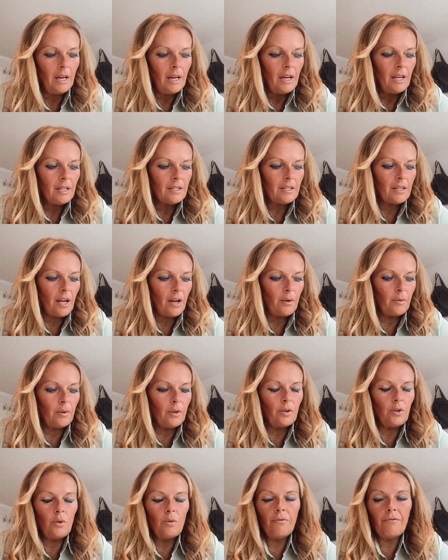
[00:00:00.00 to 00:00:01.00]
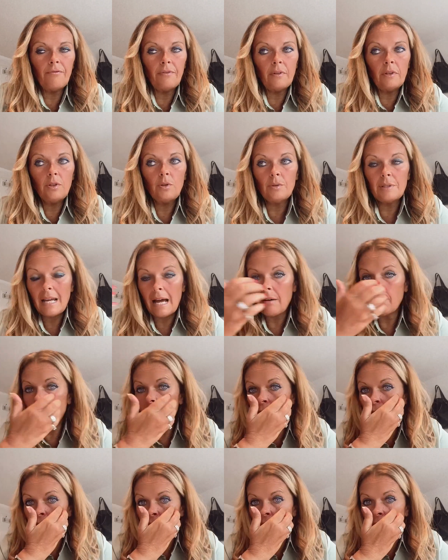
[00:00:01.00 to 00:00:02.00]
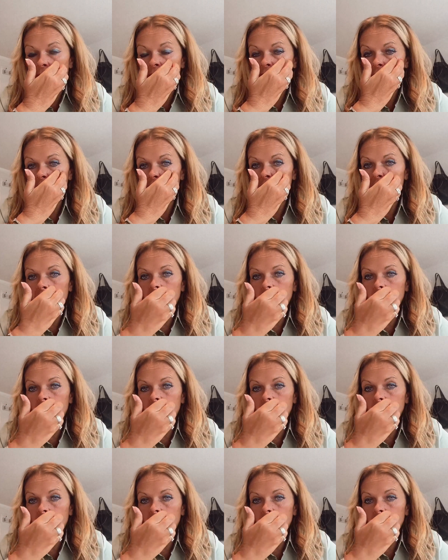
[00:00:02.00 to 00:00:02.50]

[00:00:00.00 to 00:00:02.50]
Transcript: So you download that,